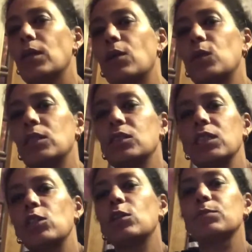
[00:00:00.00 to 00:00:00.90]
And when you see
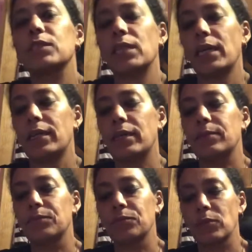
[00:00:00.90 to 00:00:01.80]
it come together,
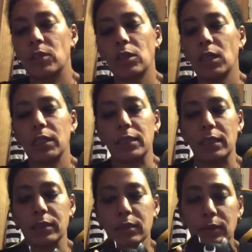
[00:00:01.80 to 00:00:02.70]
I like that.